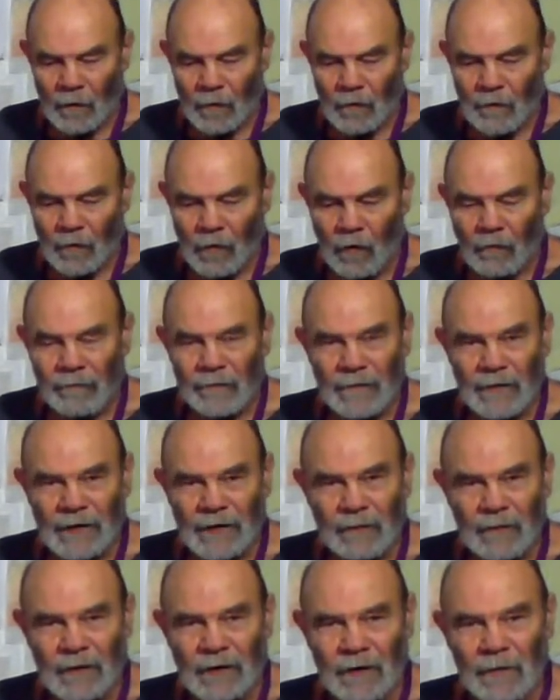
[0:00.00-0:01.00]
hopefully
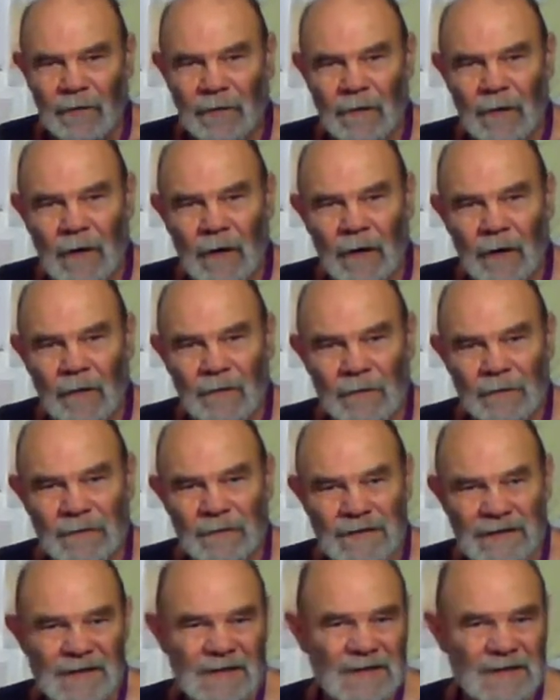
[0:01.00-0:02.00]
we'll
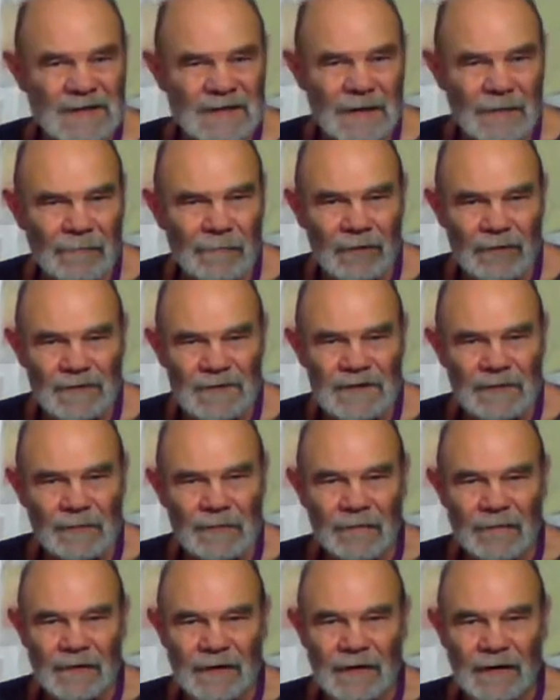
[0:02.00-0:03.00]
disassemble some
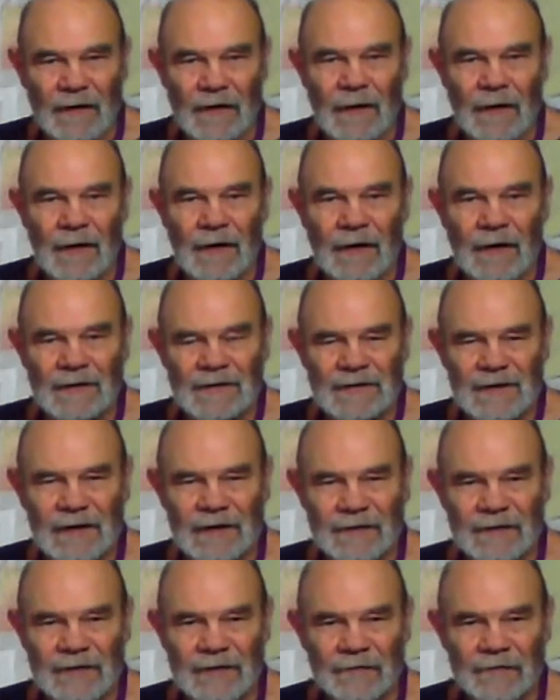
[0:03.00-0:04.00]
of the
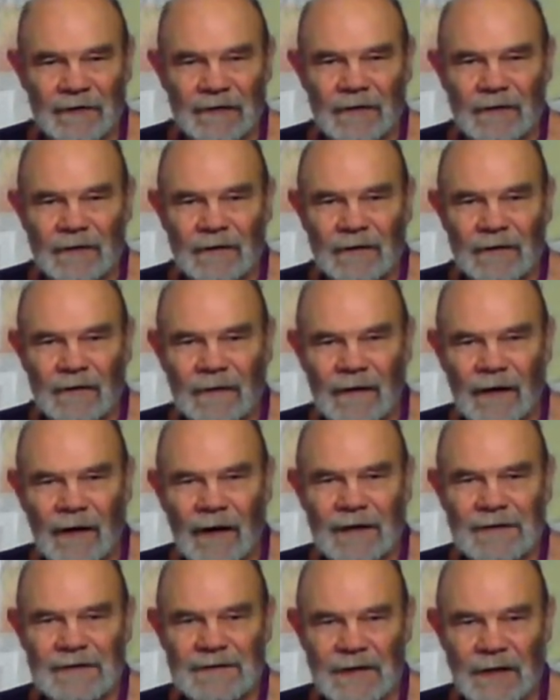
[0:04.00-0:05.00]
scientific
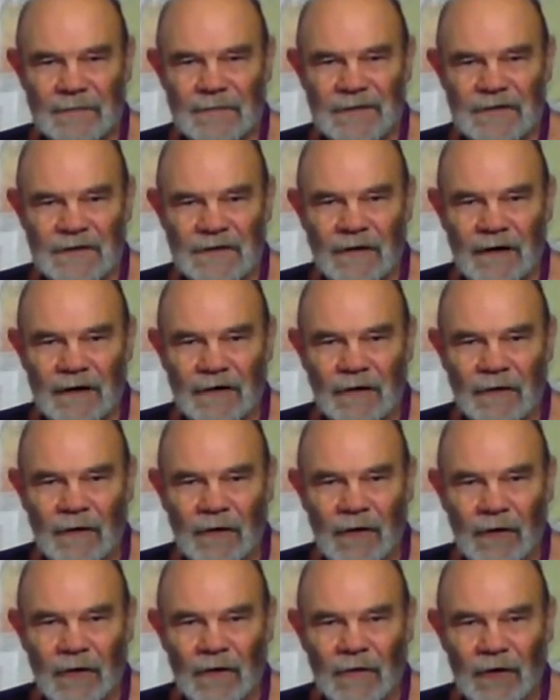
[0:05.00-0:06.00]
concepts that
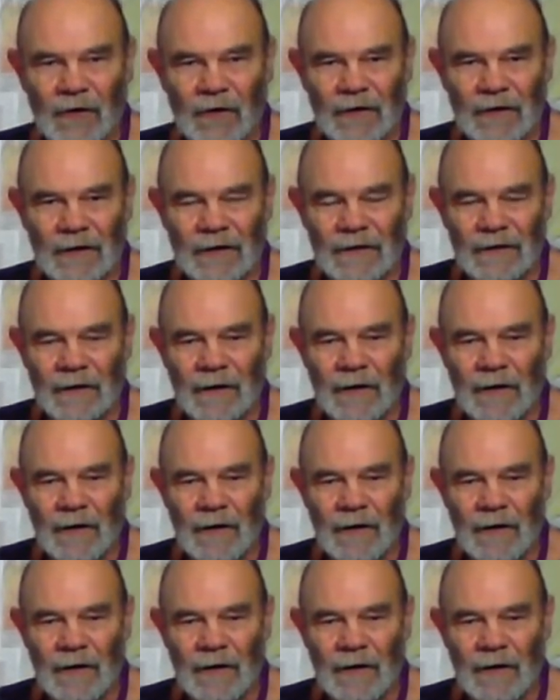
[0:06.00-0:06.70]
are currently